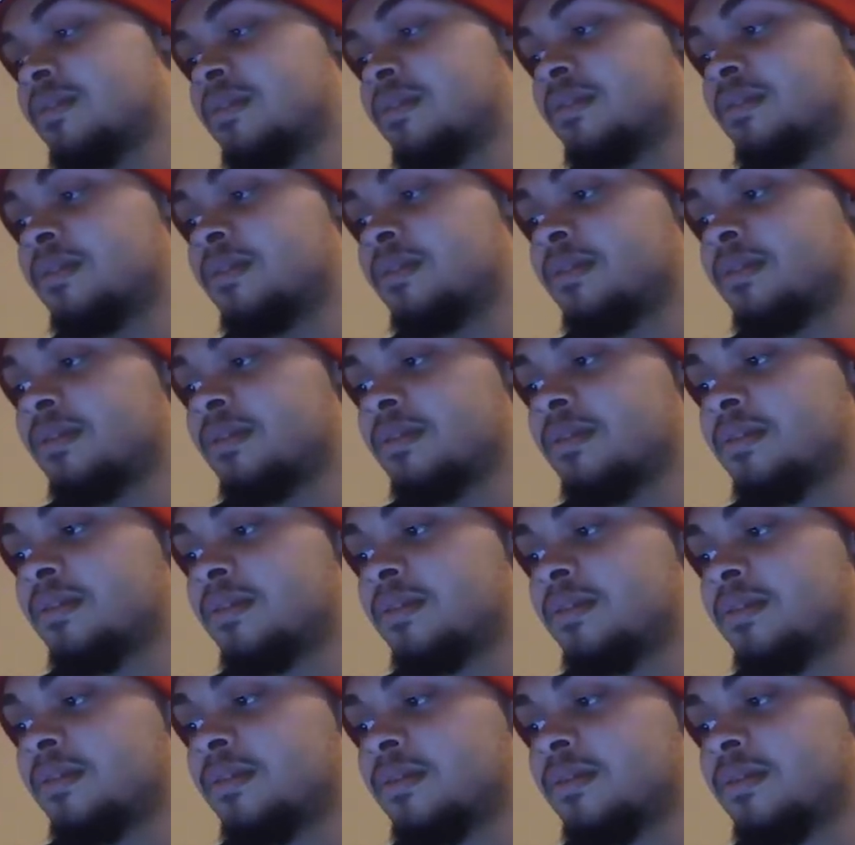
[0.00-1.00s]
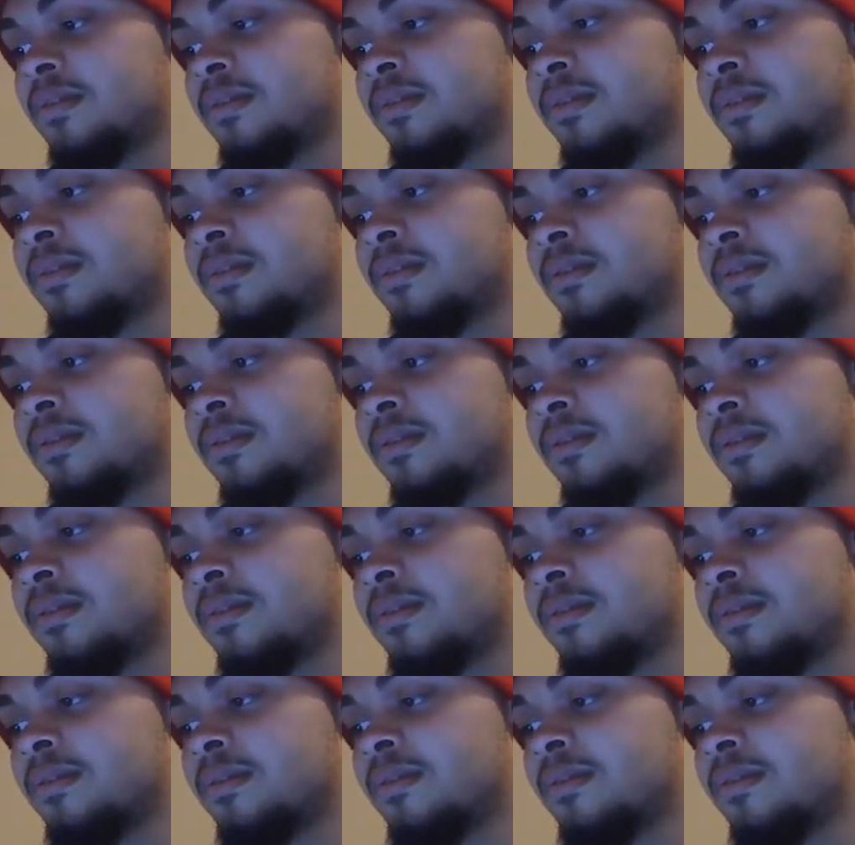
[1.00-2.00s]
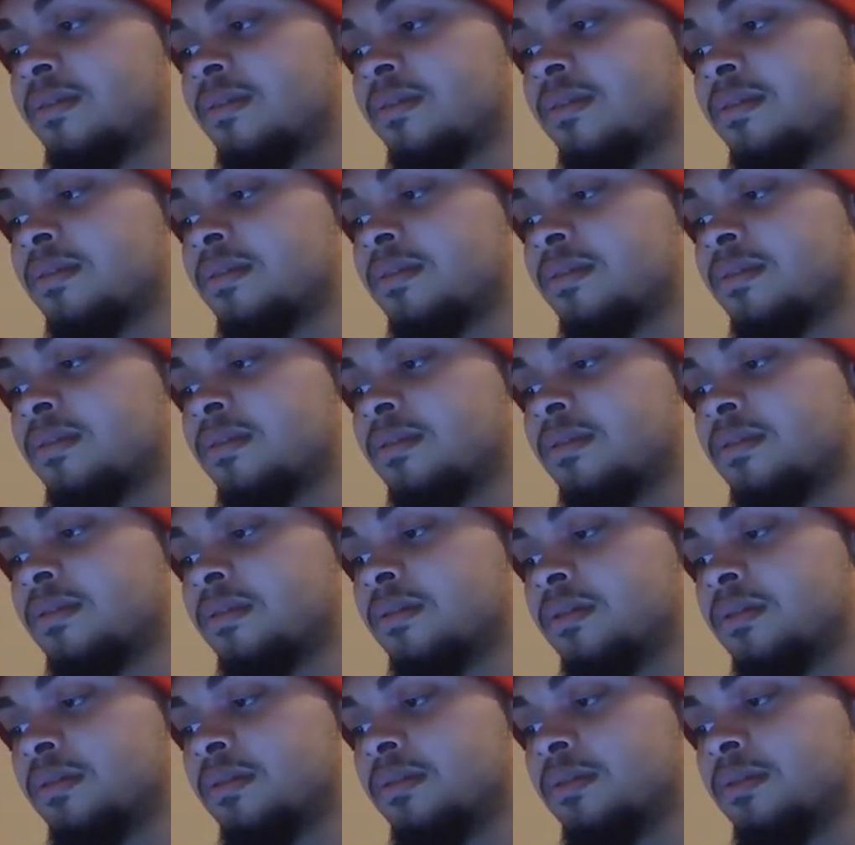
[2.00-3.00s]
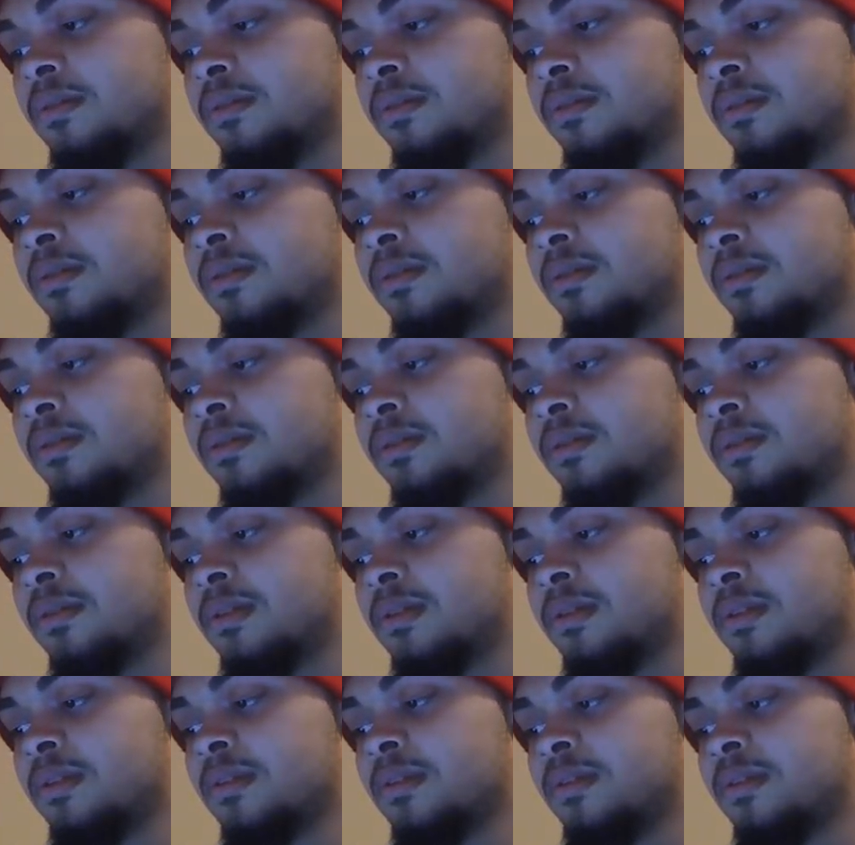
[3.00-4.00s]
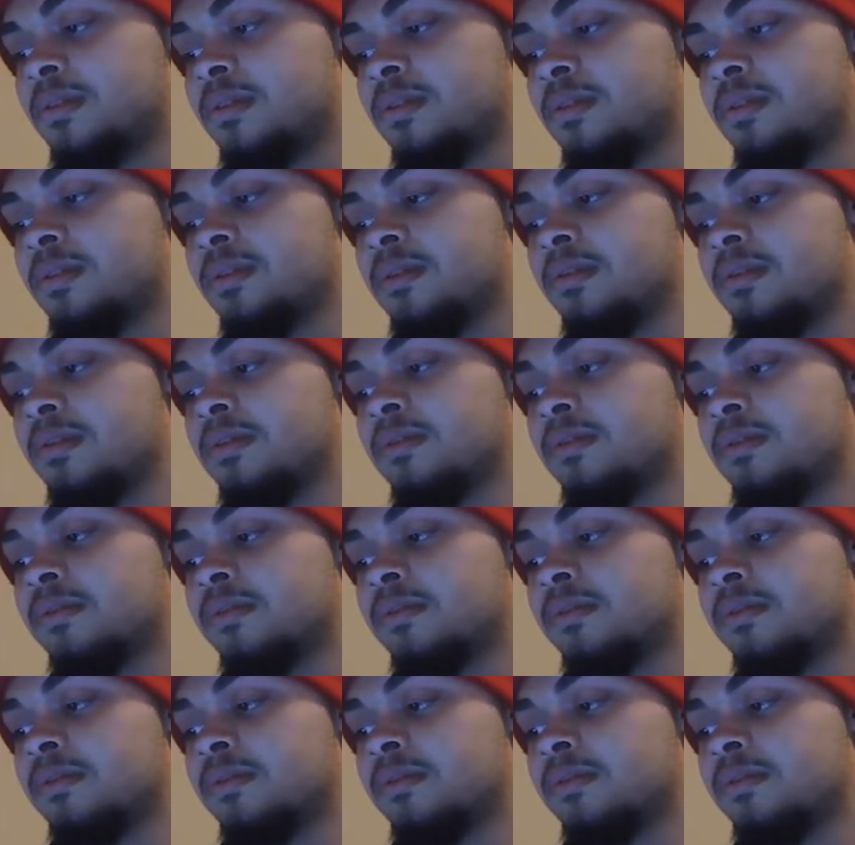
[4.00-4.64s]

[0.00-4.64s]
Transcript: No one is speaking in this clip.